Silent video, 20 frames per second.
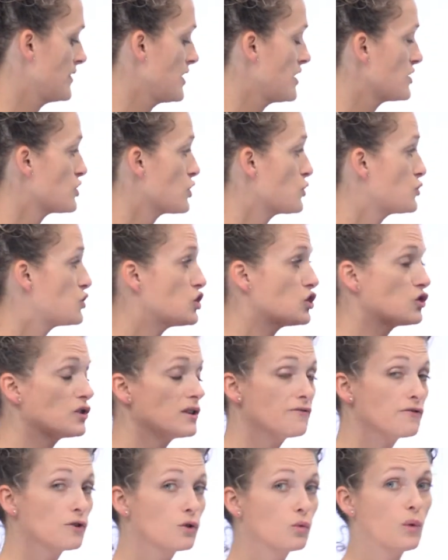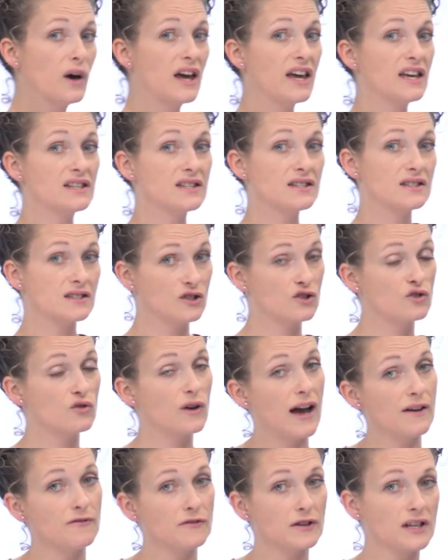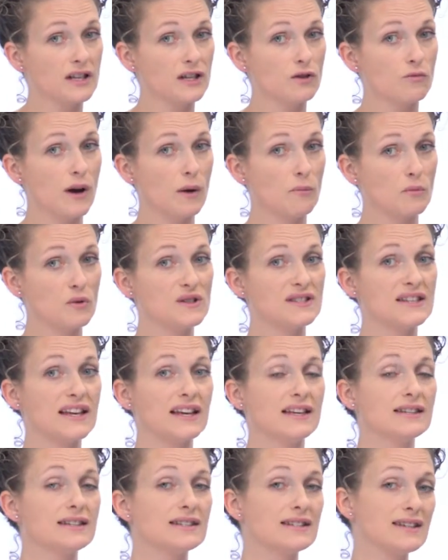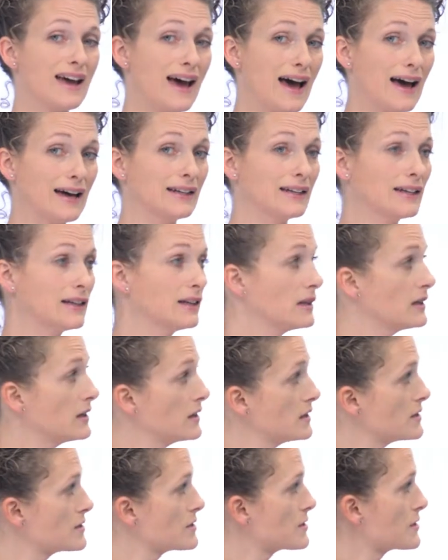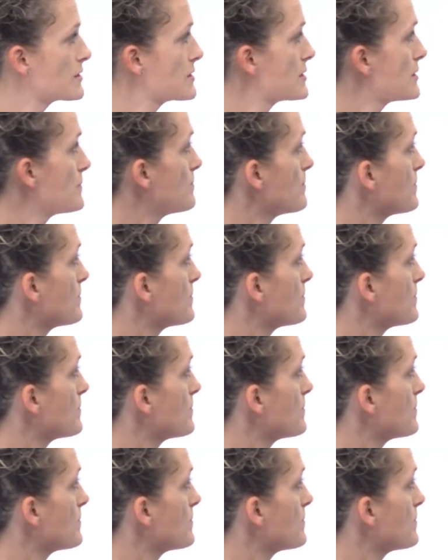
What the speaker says: So two different ways to graphically represent adding integers.